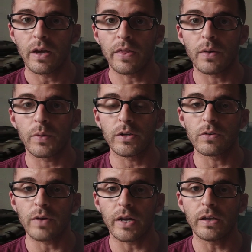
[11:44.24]
and then when
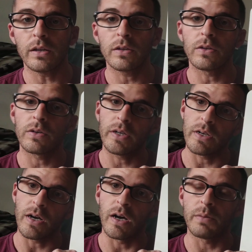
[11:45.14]
you're ready, you
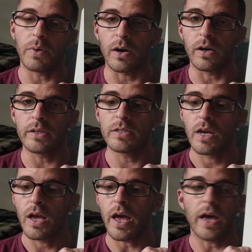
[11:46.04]
can unpause,
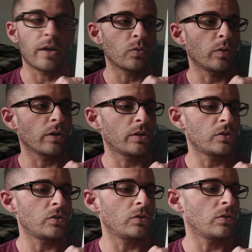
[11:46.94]
and we're going to
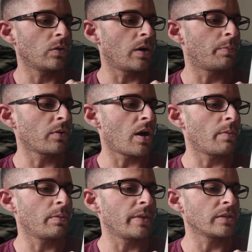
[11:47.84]
do a
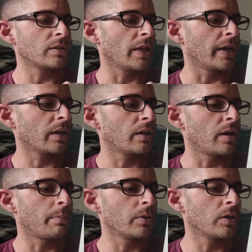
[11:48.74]
problem that's like
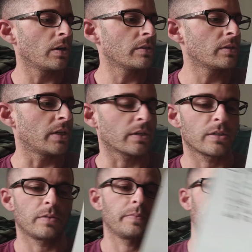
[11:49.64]
number 6.